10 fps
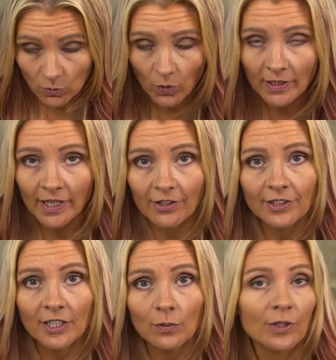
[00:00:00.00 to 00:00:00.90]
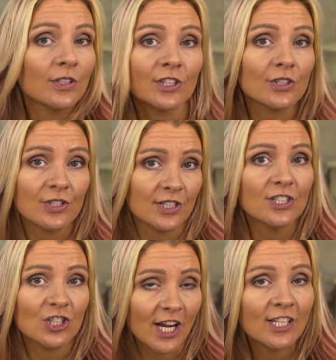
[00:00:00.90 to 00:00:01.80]
one area where you'll see
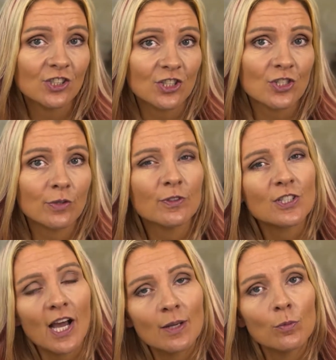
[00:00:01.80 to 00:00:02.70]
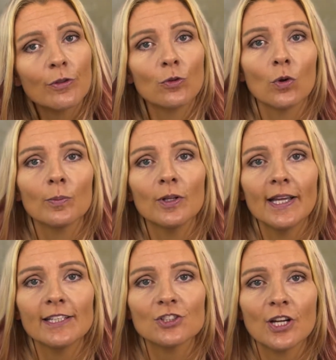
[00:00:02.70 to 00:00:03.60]
changes over time with normal
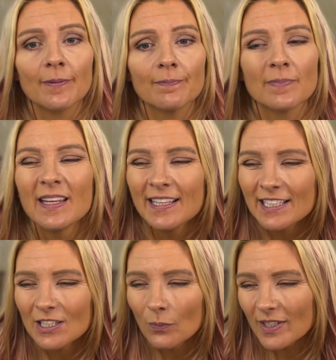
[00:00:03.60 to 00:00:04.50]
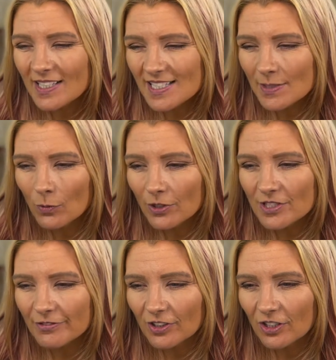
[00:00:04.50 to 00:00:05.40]
aging. We can see more
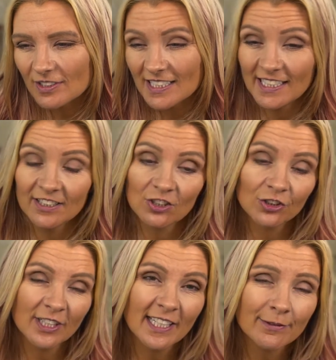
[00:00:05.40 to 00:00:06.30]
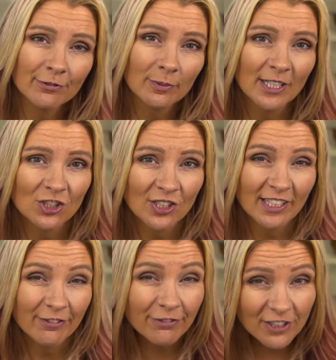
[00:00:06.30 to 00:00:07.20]
difficulty in learning information
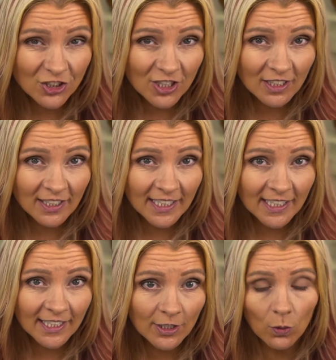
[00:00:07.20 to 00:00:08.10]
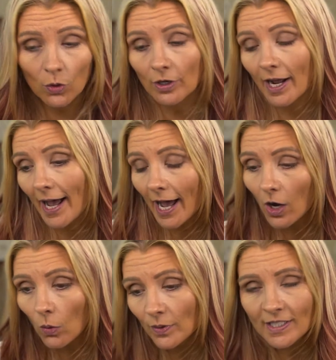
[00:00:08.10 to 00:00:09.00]
efficiently or
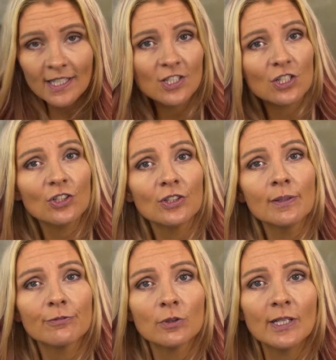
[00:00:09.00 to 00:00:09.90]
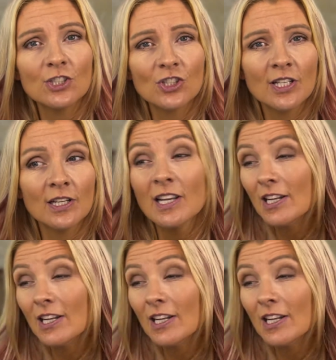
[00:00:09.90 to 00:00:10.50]
how we need to learn information.